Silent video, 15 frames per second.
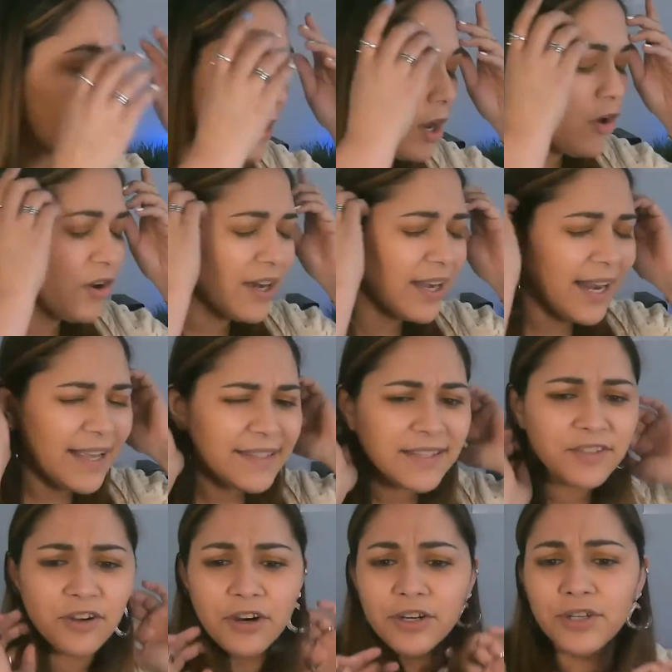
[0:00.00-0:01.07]
Our
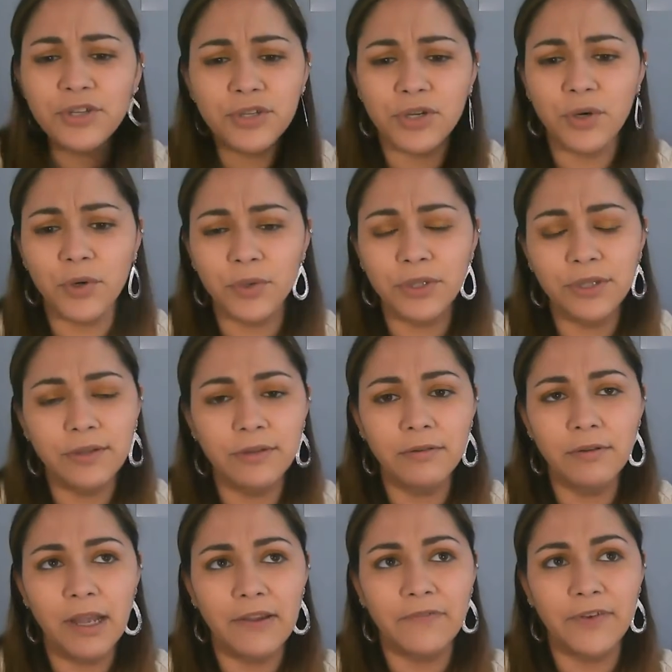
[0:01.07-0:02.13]
classes are so,
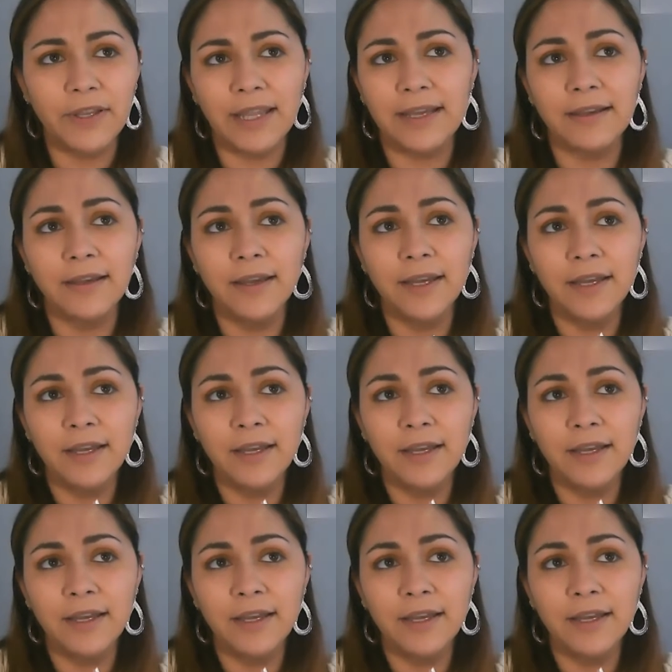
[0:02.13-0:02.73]
I feel like,